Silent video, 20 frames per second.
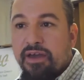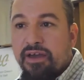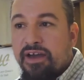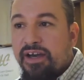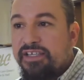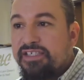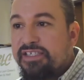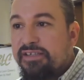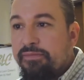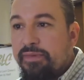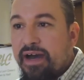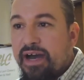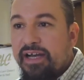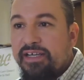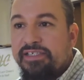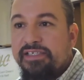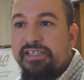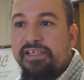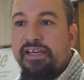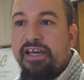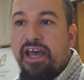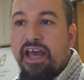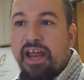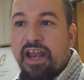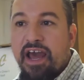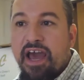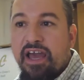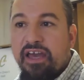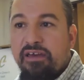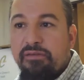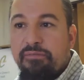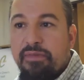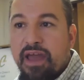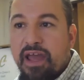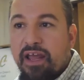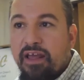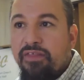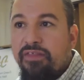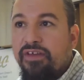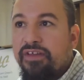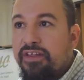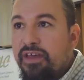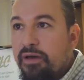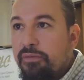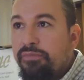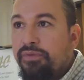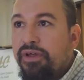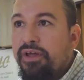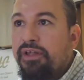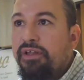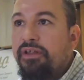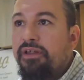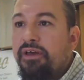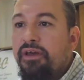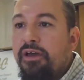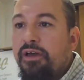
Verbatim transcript: customize it and I can make the template